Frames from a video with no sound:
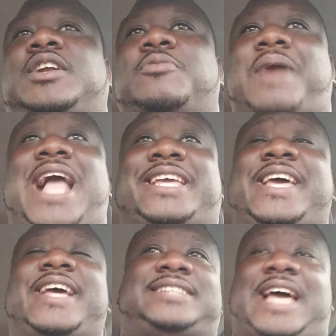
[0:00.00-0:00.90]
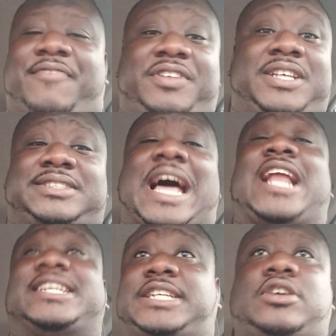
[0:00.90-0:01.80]
My kids have this
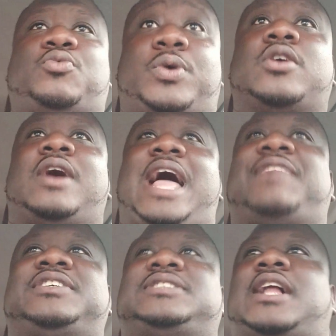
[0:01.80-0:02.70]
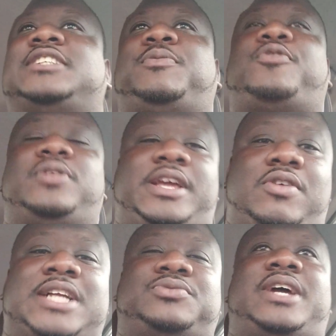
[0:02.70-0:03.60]
knowledge, and will have this knowledge before they
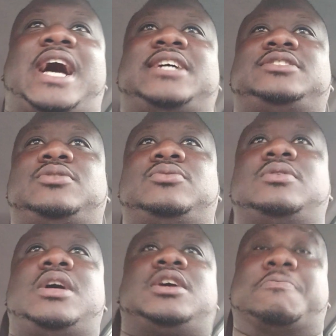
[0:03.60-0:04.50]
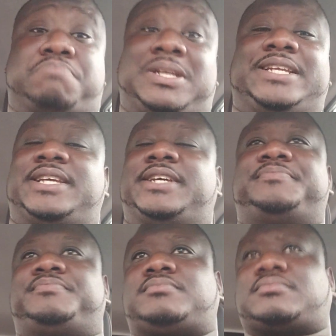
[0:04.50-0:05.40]
graduate high school, completely.
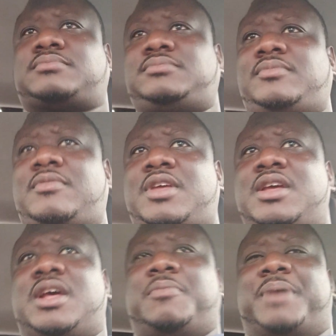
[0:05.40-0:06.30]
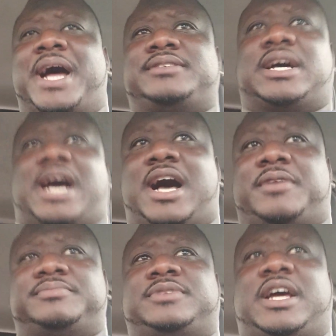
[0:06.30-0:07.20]
But,
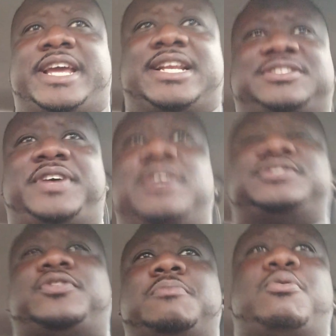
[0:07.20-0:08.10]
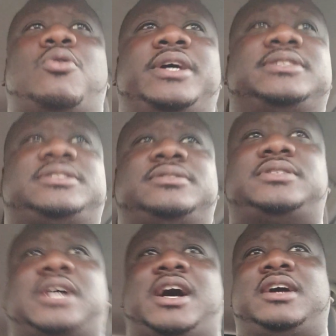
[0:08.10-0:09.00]
again, this video is for the boys.
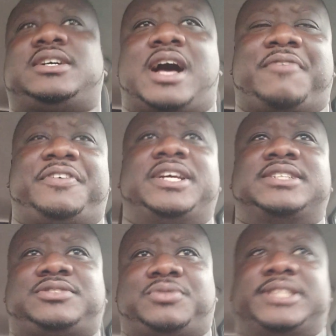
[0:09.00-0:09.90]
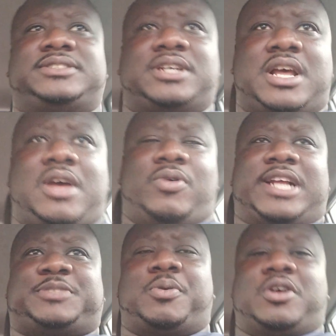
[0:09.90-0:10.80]
Confidence was what
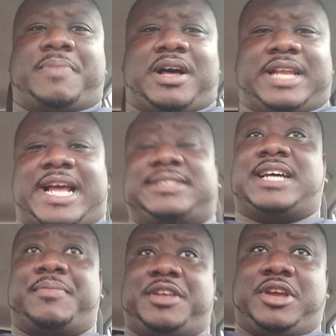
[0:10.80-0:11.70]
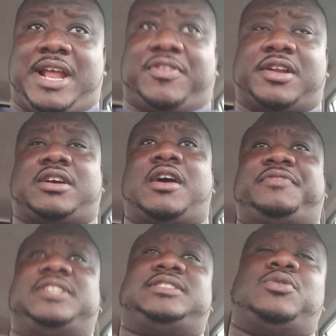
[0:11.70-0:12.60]
I spoke about last time. And you can have all the
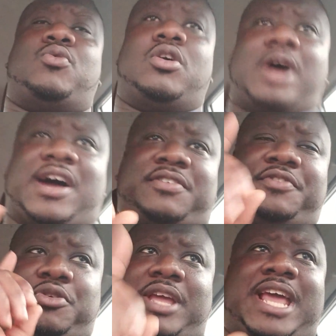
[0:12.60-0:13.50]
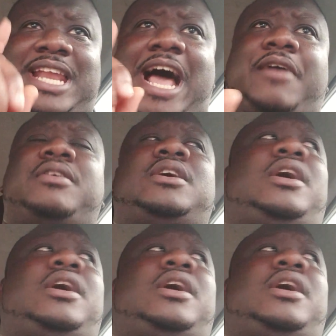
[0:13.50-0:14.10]
confidence in the world. However, you cannot